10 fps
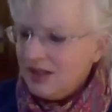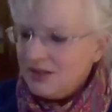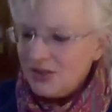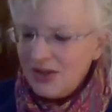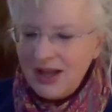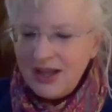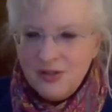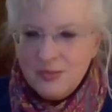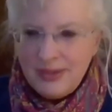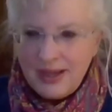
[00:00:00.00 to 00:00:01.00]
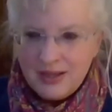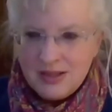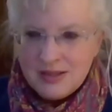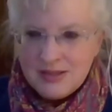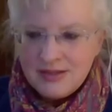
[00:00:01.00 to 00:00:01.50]
So how do you
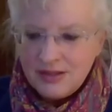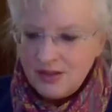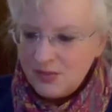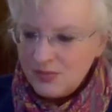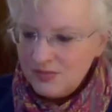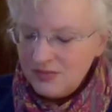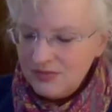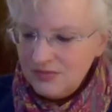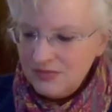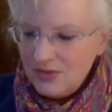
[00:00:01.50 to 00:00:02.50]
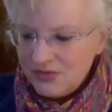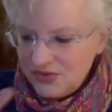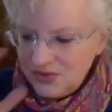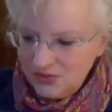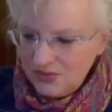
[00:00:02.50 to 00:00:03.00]
balance um, those
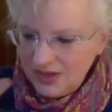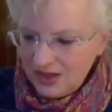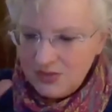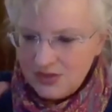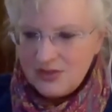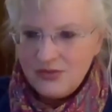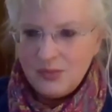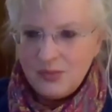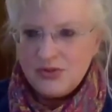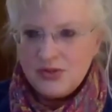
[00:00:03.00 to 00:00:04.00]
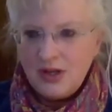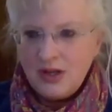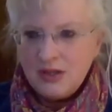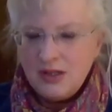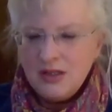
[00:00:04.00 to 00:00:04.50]
two elements of your
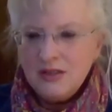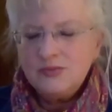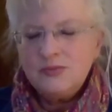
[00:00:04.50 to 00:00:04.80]
personality?